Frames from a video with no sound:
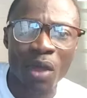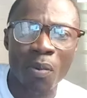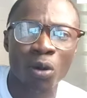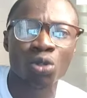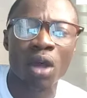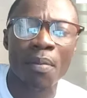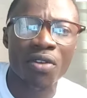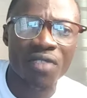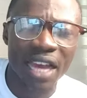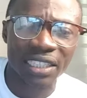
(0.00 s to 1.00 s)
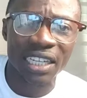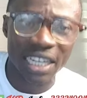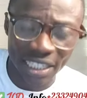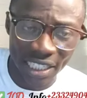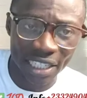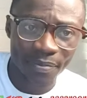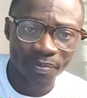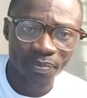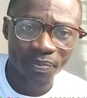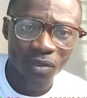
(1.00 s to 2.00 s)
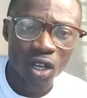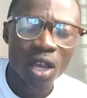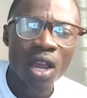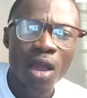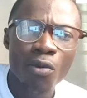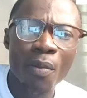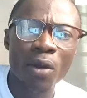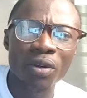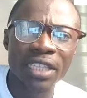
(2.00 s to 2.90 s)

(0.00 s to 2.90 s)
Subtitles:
but also I be reacting crazy. Oh, make what